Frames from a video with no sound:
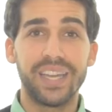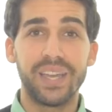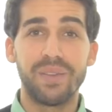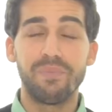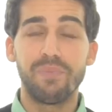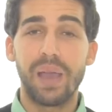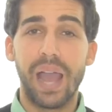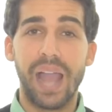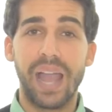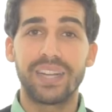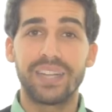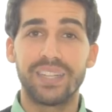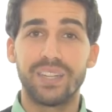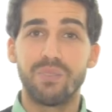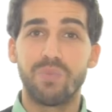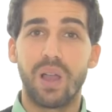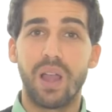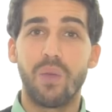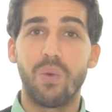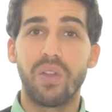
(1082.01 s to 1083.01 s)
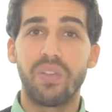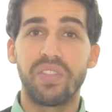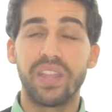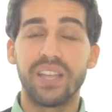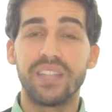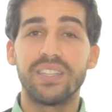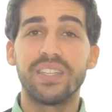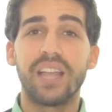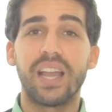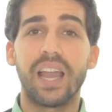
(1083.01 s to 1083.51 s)
impacted by what
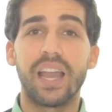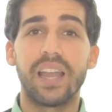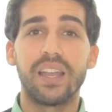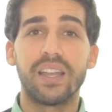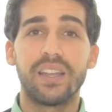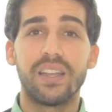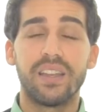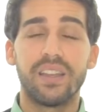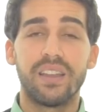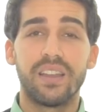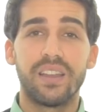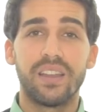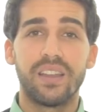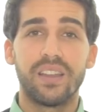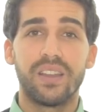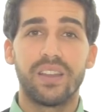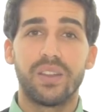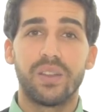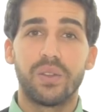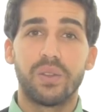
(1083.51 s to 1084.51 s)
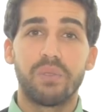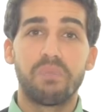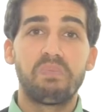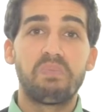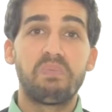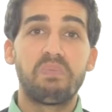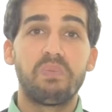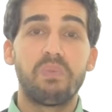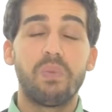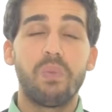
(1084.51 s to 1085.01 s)
they say?
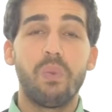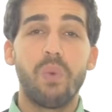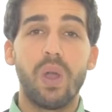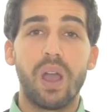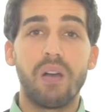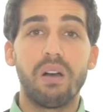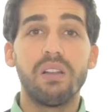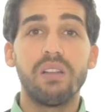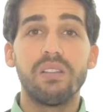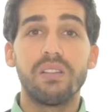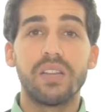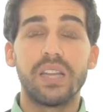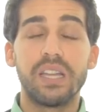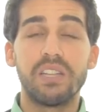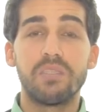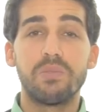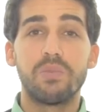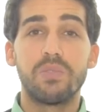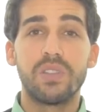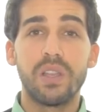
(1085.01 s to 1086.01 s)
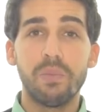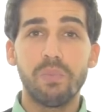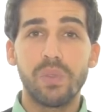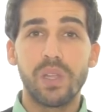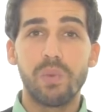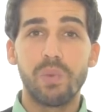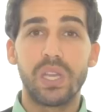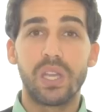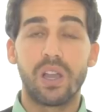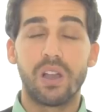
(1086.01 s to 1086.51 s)
Well, it's
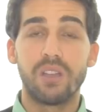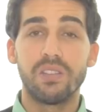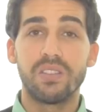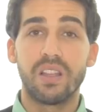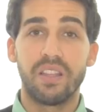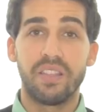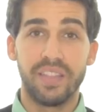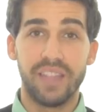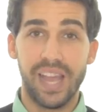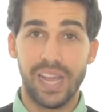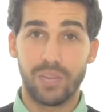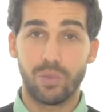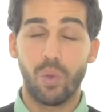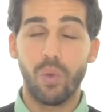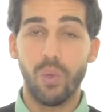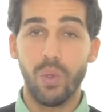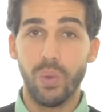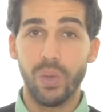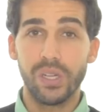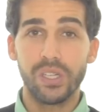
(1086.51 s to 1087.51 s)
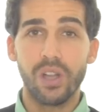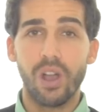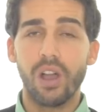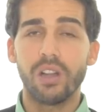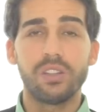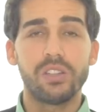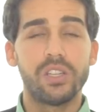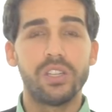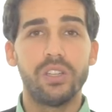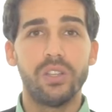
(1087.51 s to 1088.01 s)
simply because that's what we were
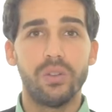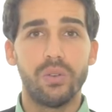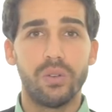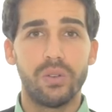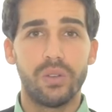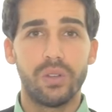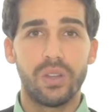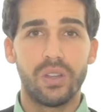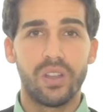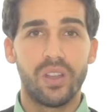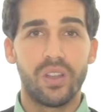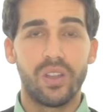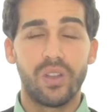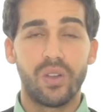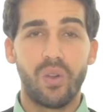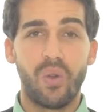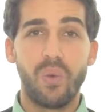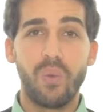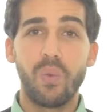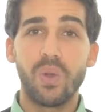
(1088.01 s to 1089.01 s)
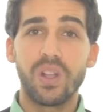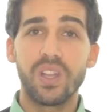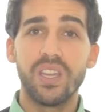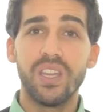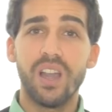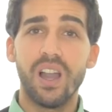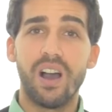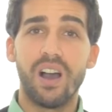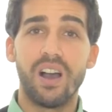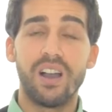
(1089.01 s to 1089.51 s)
taught to do. When we're
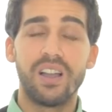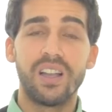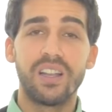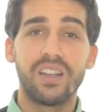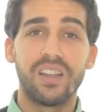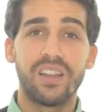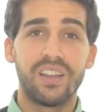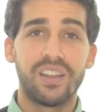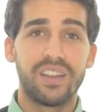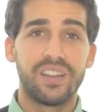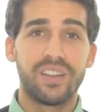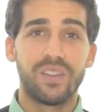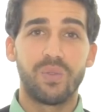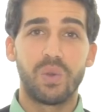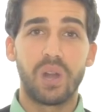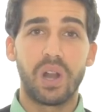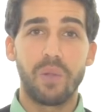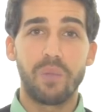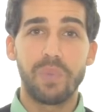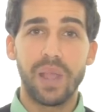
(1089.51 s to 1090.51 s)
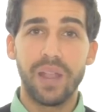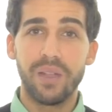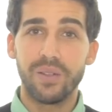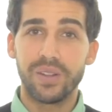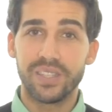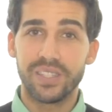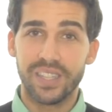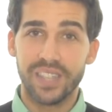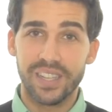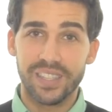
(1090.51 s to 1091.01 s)
young, when our
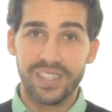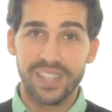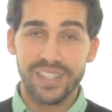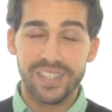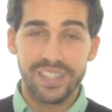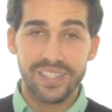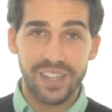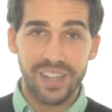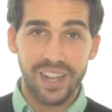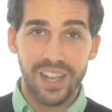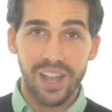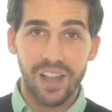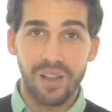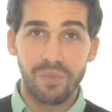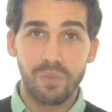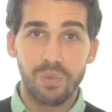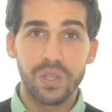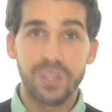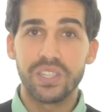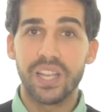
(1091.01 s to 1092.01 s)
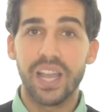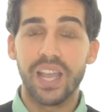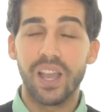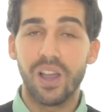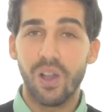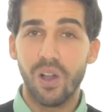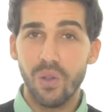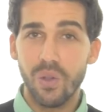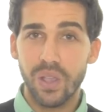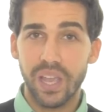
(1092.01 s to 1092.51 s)
parent says this is a cup, we say,
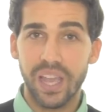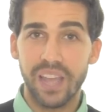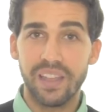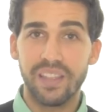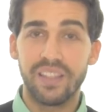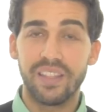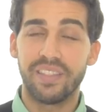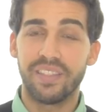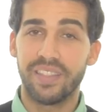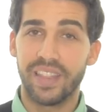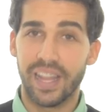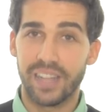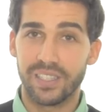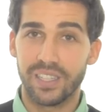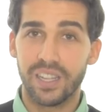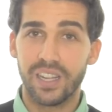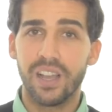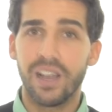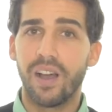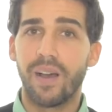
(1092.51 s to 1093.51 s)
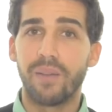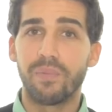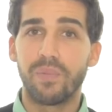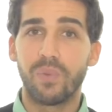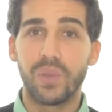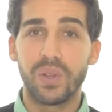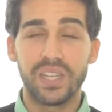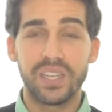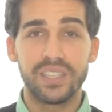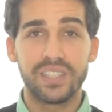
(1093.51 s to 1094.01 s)
okay, that's a cup.
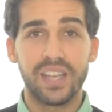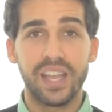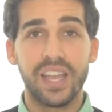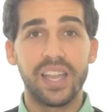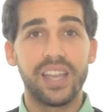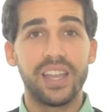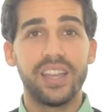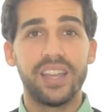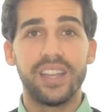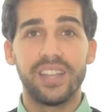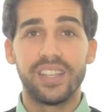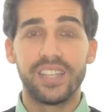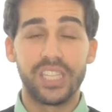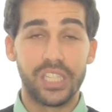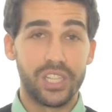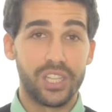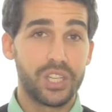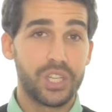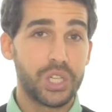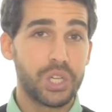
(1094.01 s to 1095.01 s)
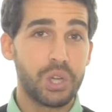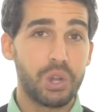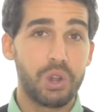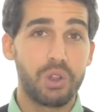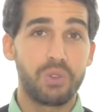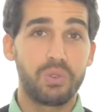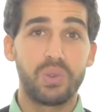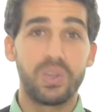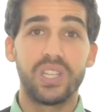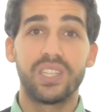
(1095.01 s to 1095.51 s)
When they say this is a
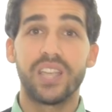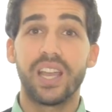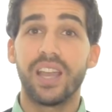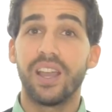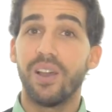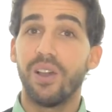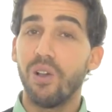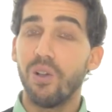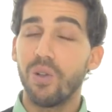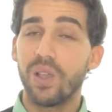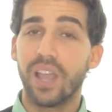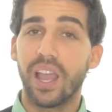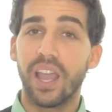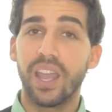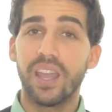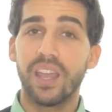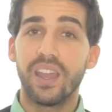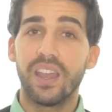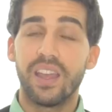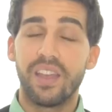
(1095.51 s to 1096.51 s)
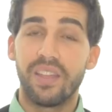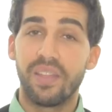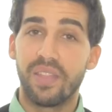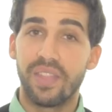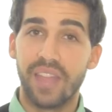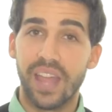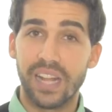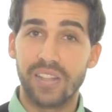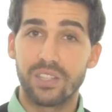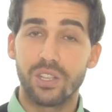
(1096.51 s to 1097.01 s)
shirt, we say, okay,
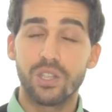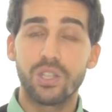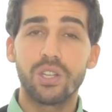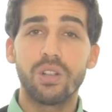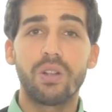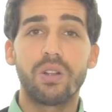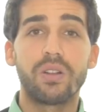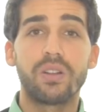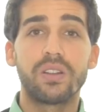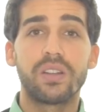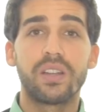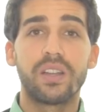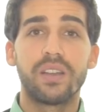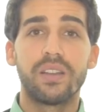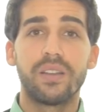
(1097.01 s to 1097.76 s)
that's a shirt.